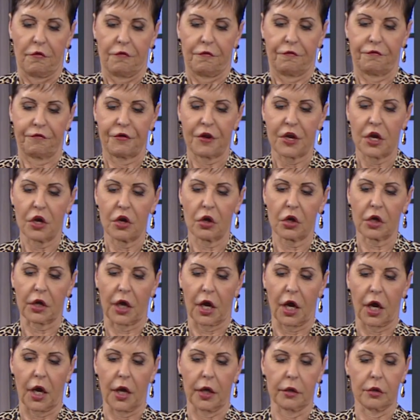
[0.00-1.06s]
Fear
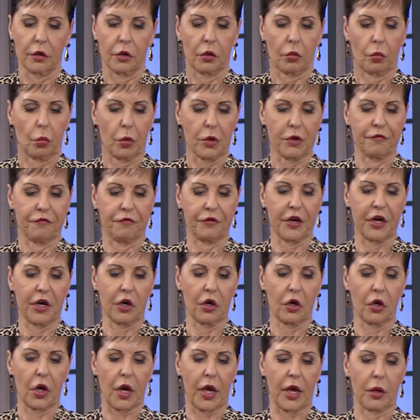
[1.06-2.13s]
God,
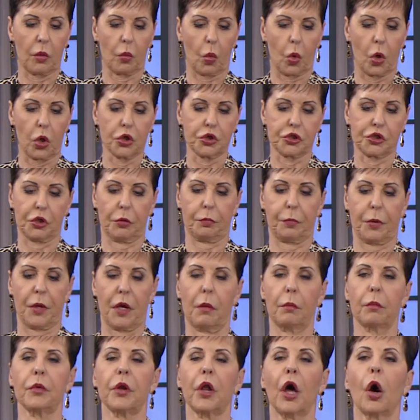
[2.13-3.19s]
revere and worship
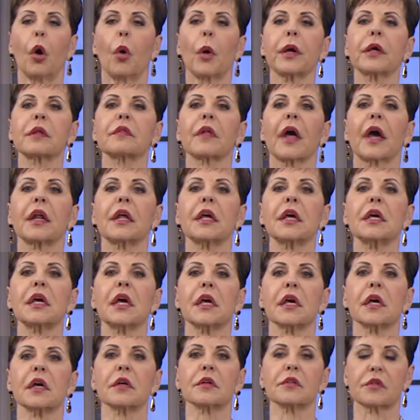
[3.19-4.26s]
Him, knowing that He
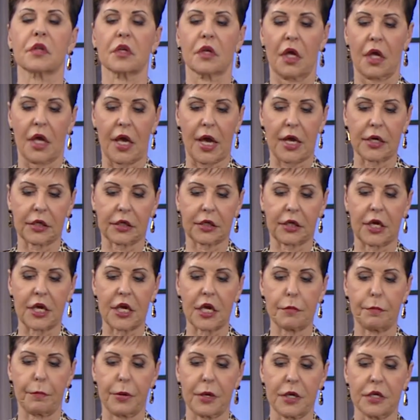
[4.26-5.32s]
is, and
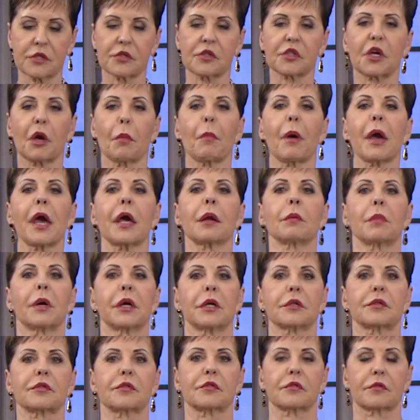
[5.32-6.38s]
keep His
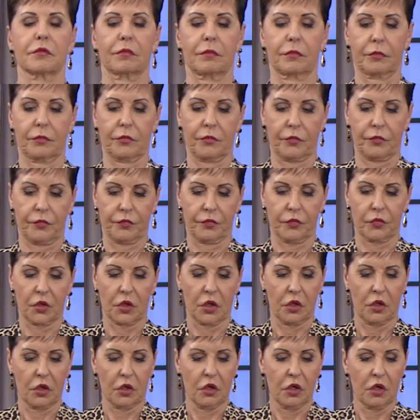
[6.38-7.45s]
commandments.
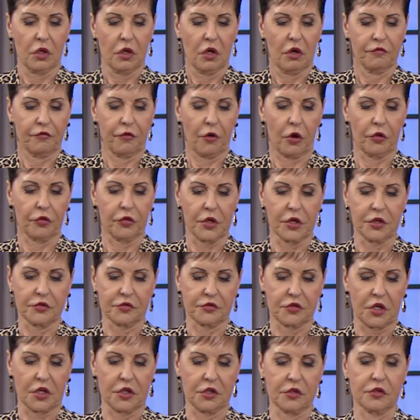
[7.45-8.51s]
For
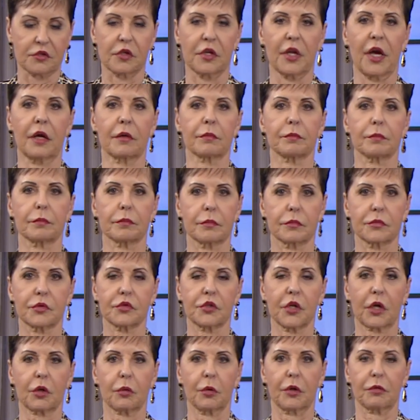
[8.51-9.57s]
this is, now
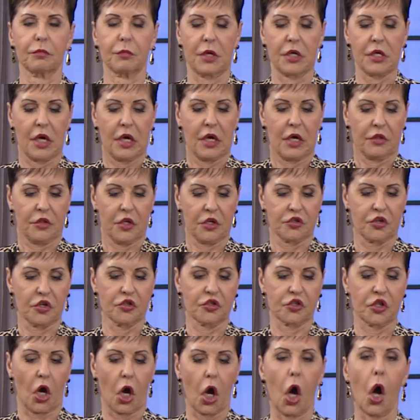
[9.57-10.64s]
stick with me, this
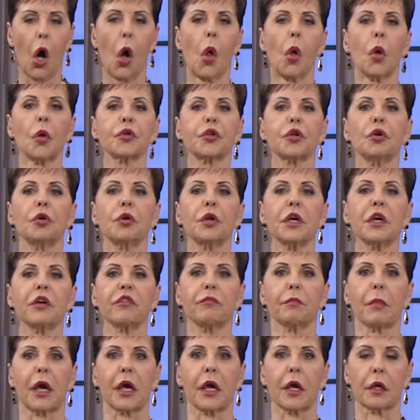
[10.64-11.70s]
is the whole duty of
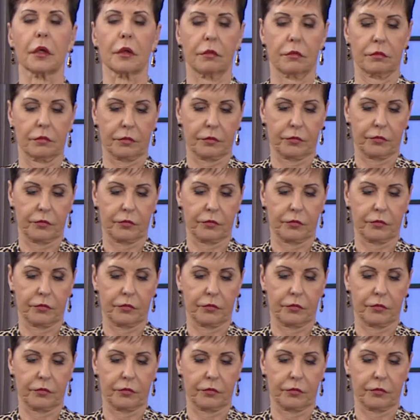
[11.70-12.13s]
man,